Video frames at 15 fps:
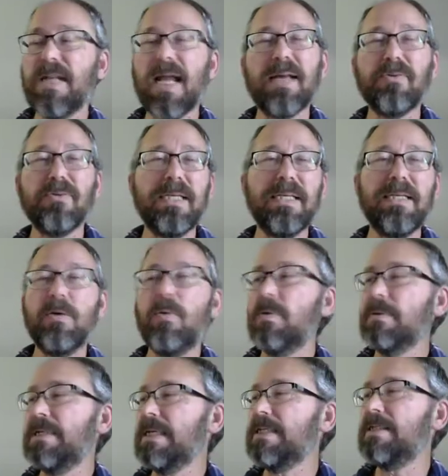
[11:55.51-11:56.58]
I don't need
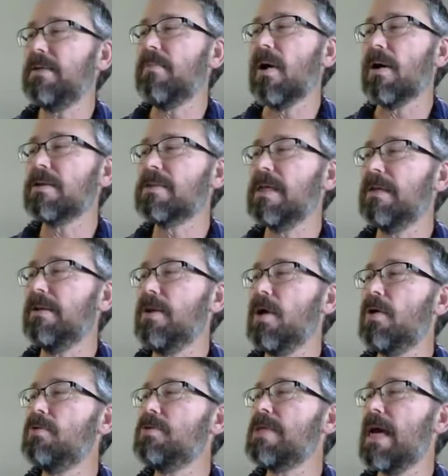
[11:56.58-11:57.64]
quotation marks. It
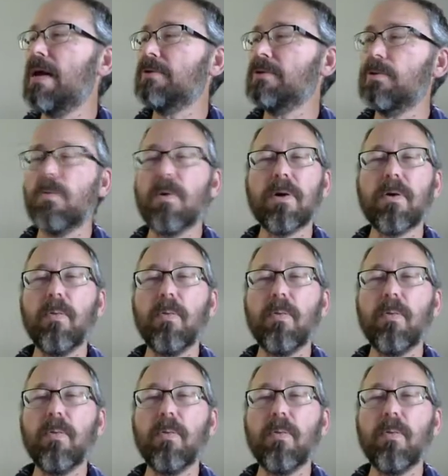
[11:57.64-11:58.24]
knows how to work